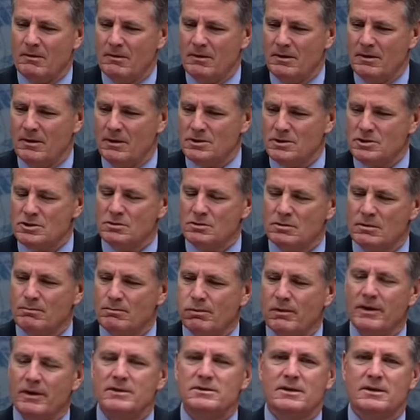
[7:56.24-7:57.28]
issue that
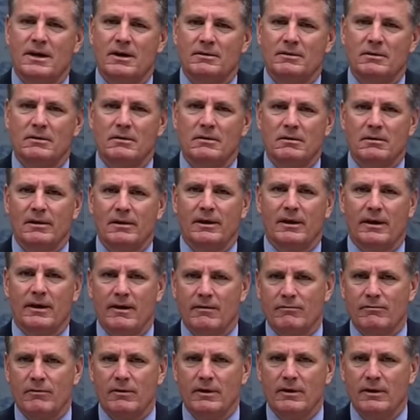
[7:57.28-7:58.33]
plays out in nearly
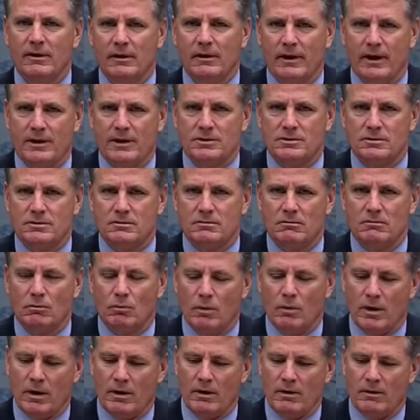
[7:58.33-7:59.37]
every election
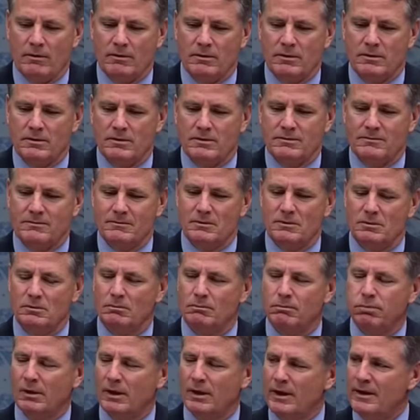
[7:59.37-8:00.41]
where you
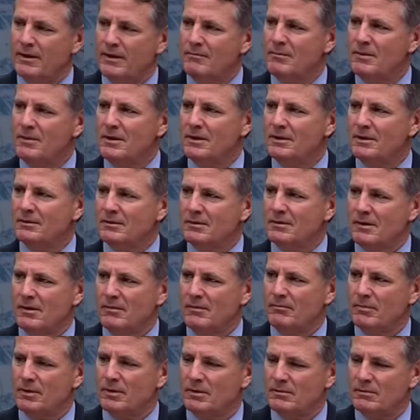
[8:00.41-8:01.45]
blame the
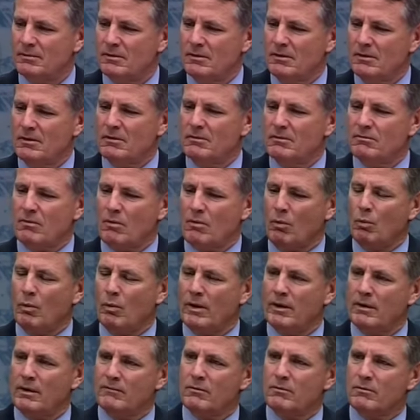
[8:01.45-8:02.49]
incumbent for
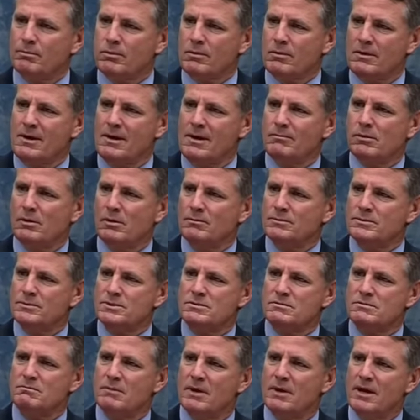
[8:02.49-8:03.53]
whatever
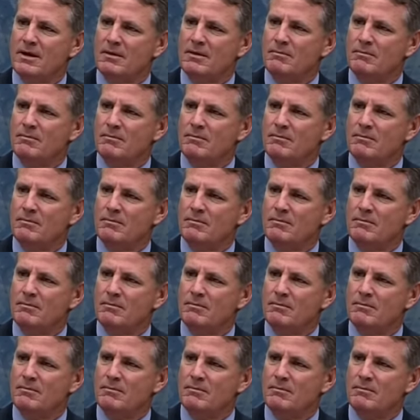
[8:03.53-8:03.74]
problems may